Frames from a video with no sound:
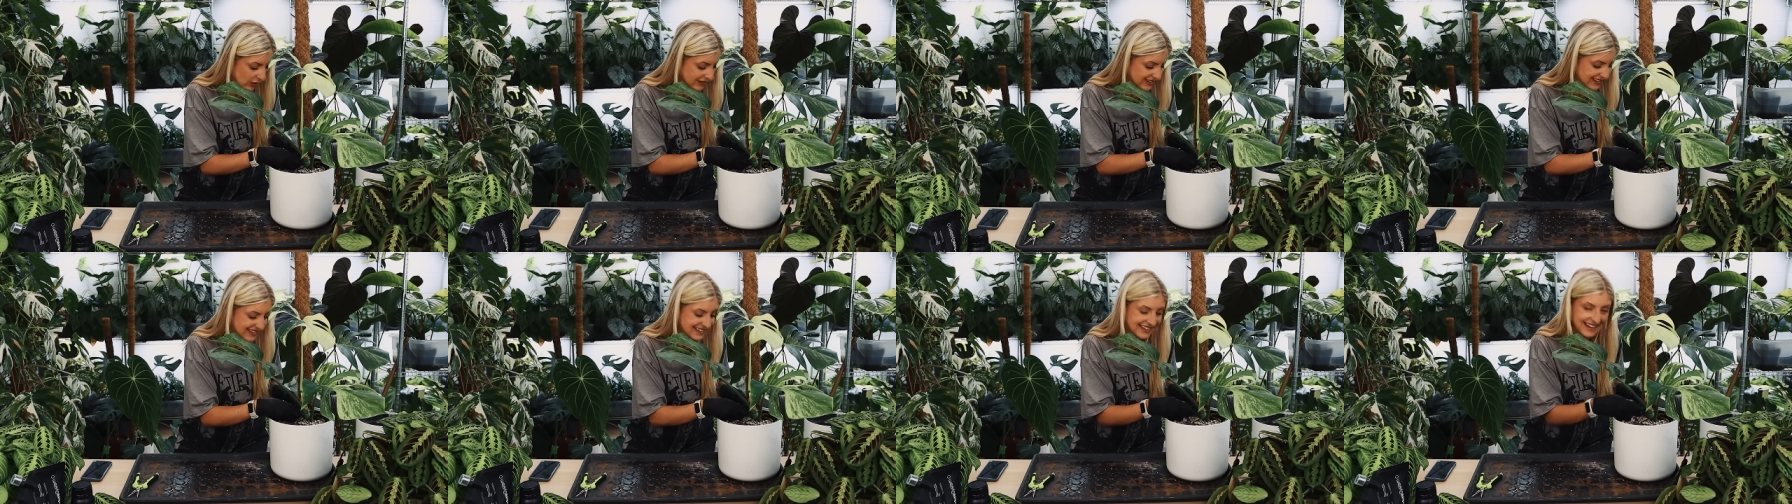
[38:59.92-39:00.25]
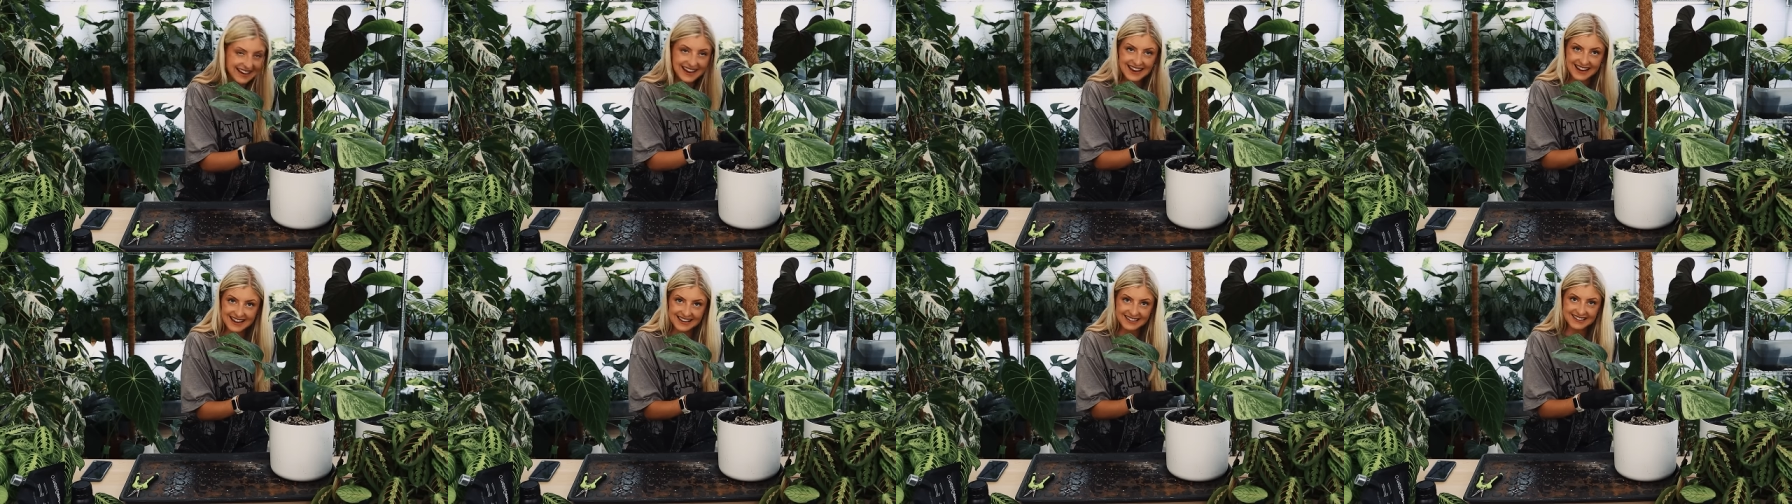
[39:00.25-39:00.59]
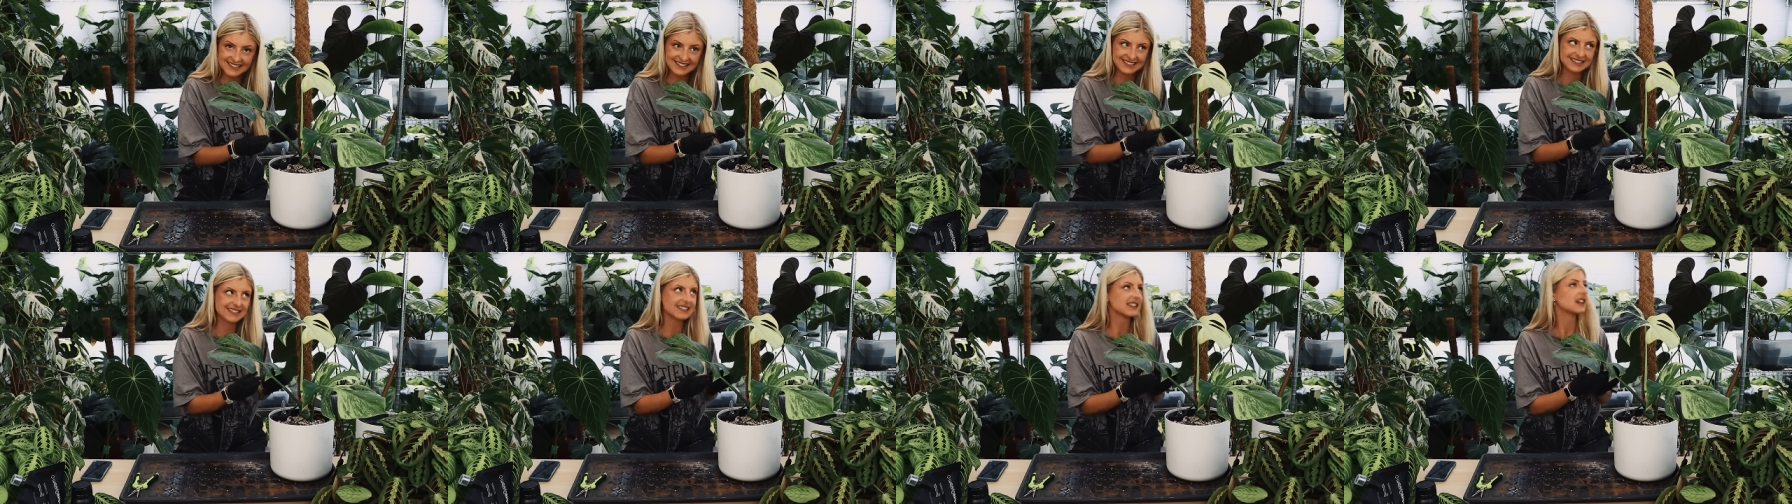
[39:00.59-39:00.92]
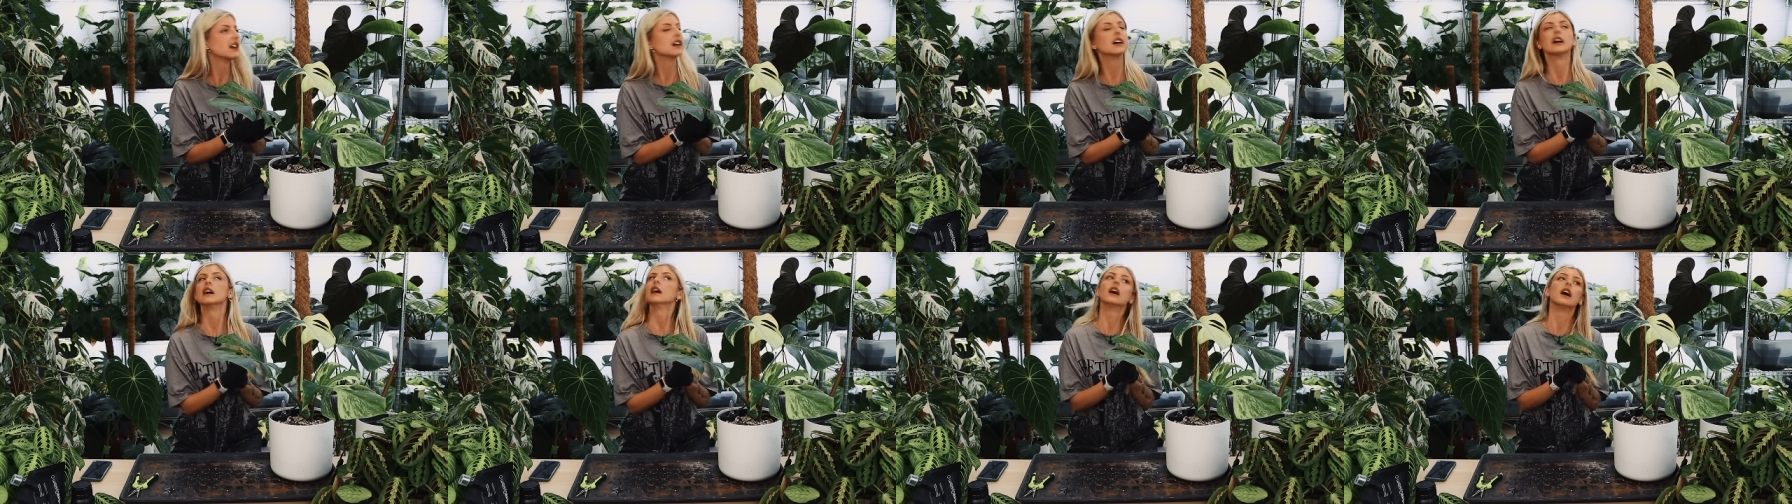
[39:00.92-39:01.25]
what it is.
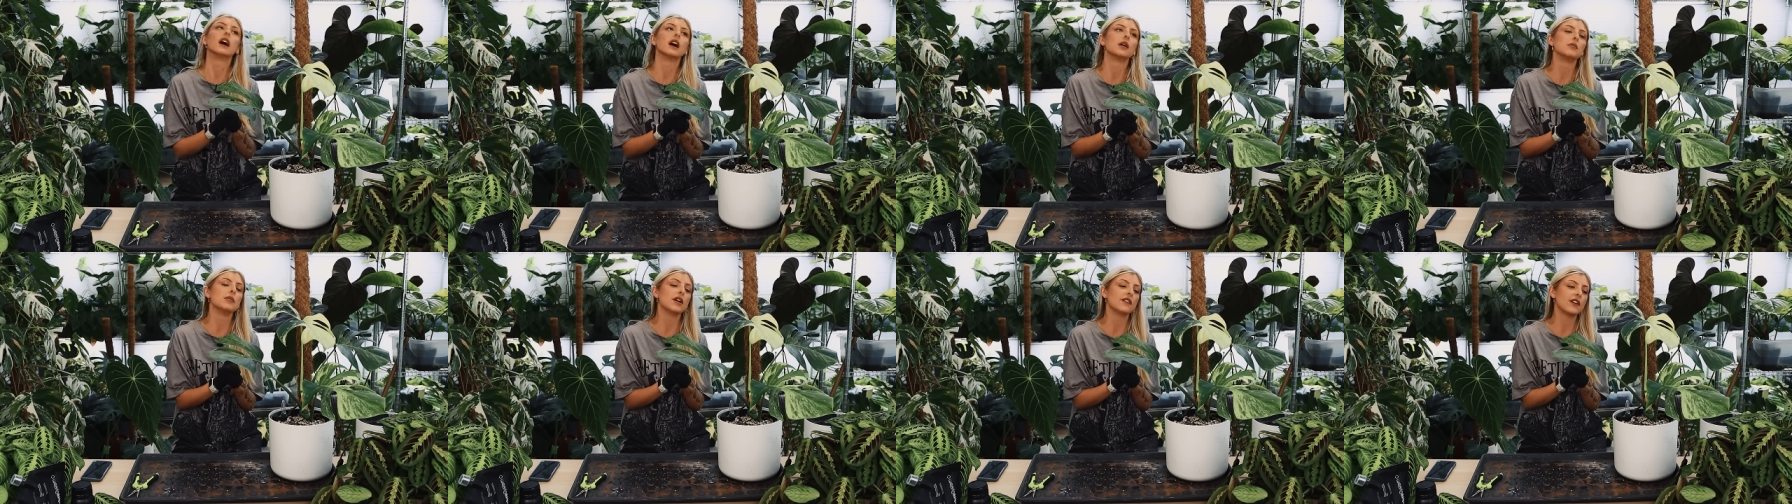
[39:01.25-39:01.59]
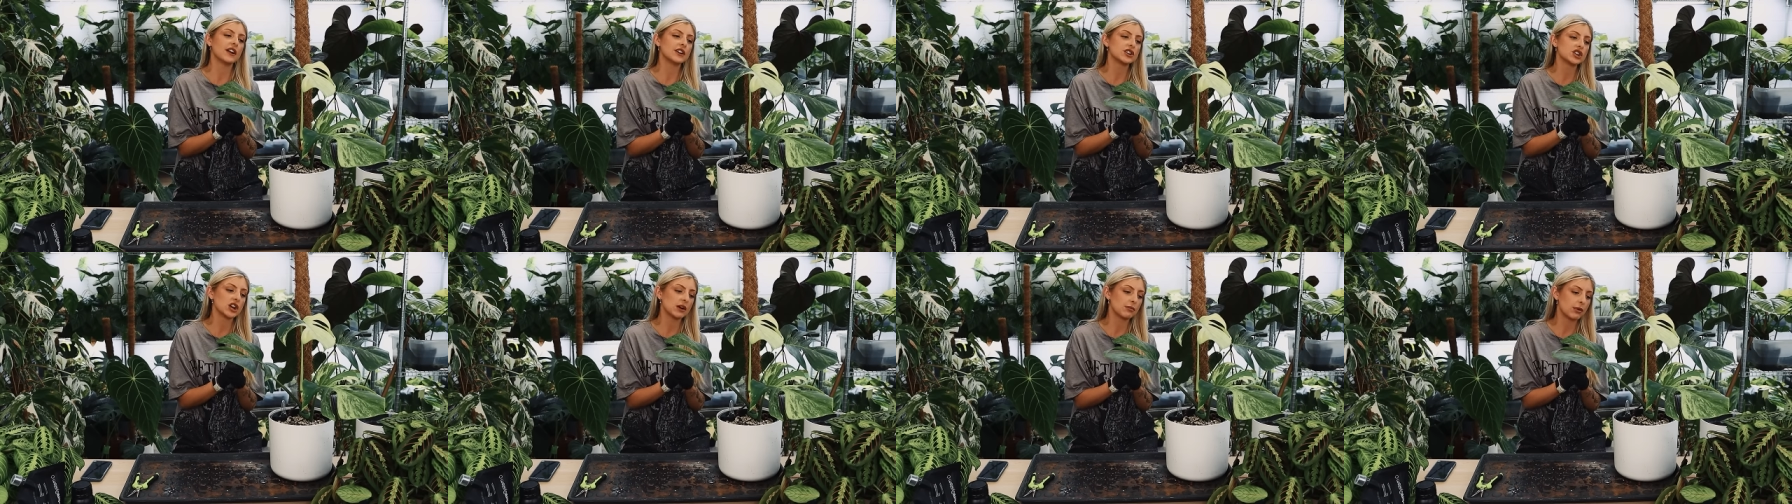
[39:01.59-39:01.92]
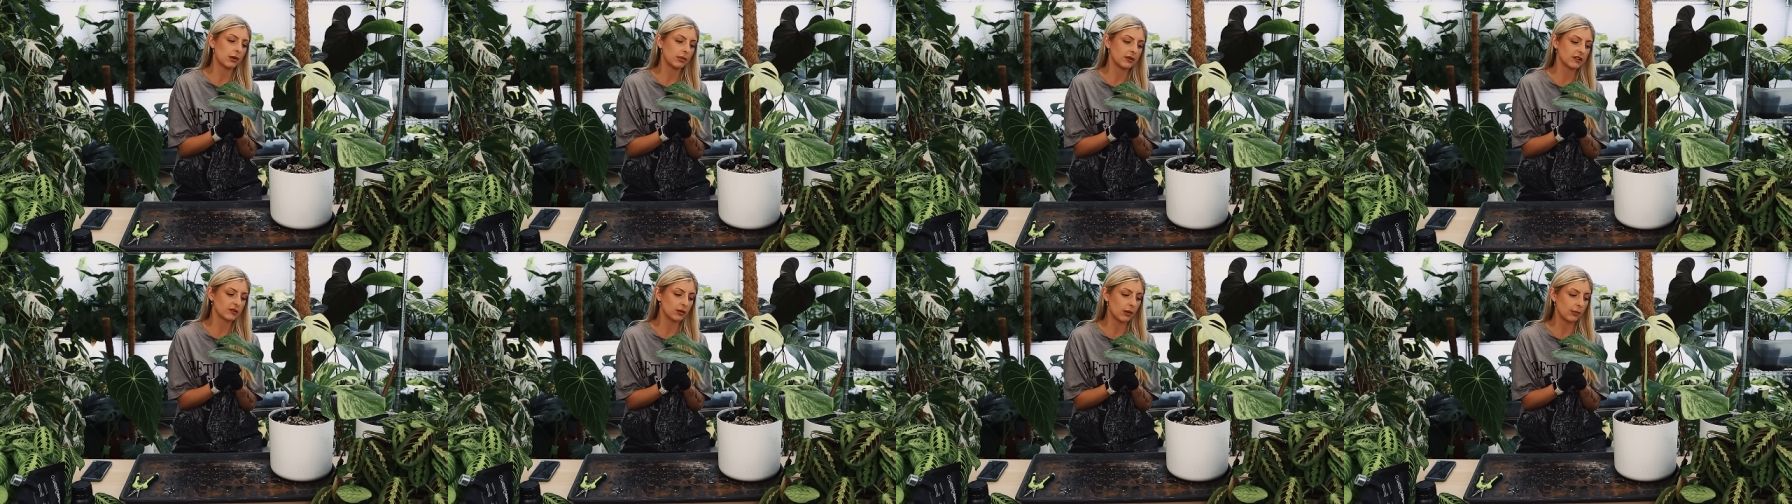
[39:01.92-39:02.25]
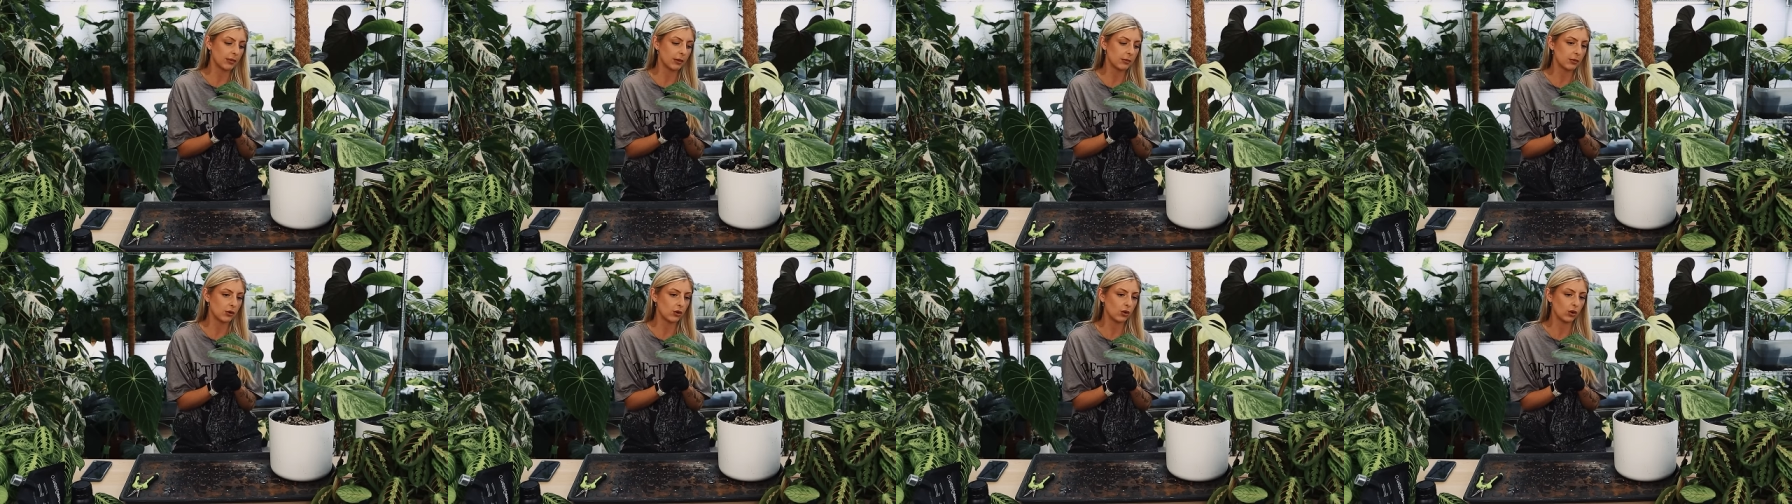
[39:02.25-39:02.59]
Um, eventually, I'll probably
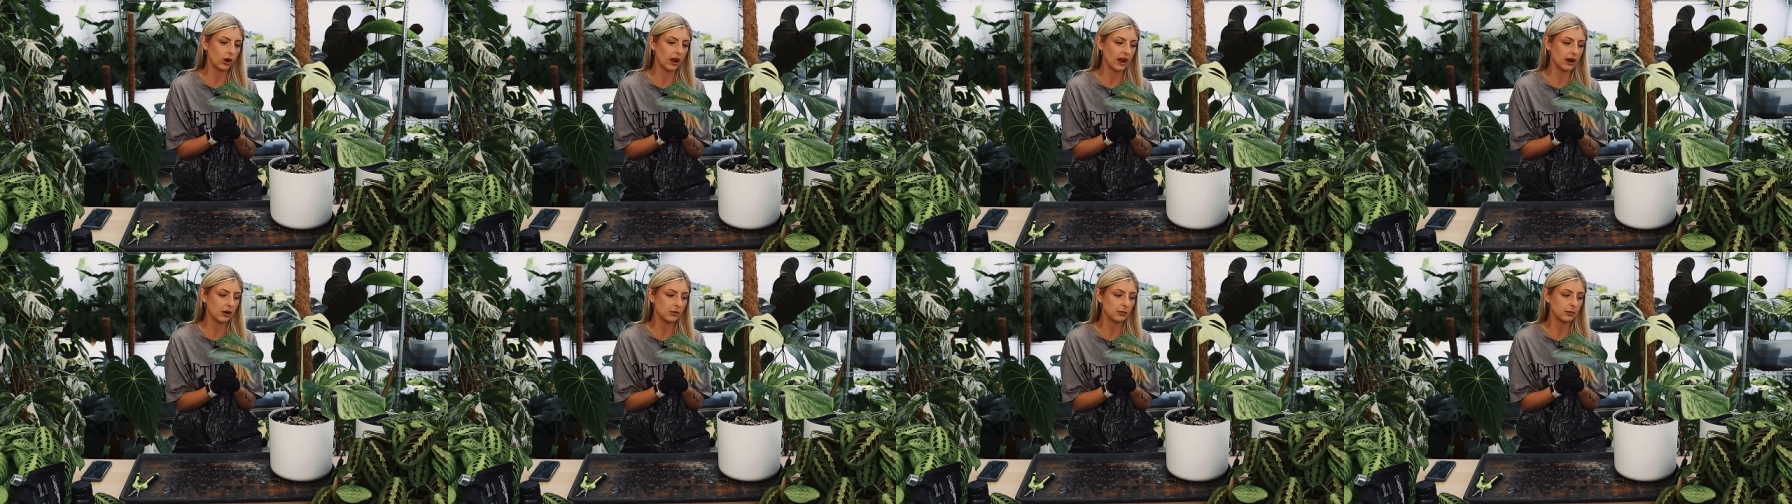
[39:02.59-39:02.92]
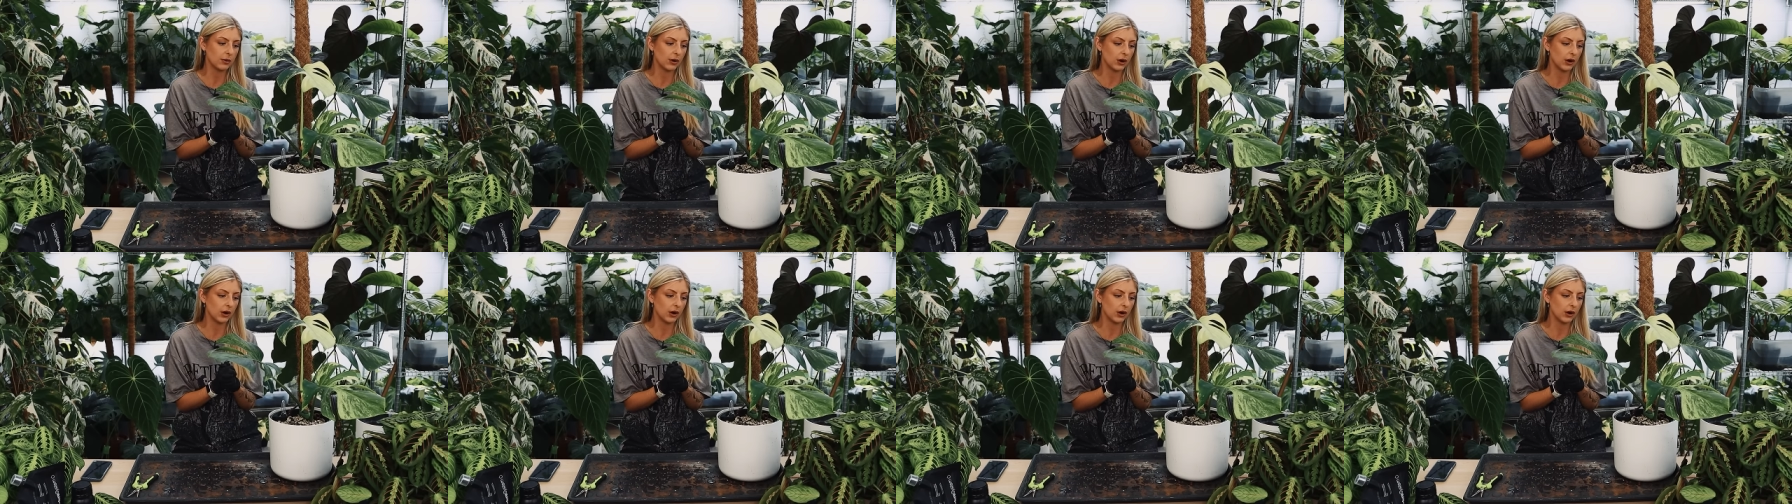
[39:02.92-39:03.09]
swap the pole out,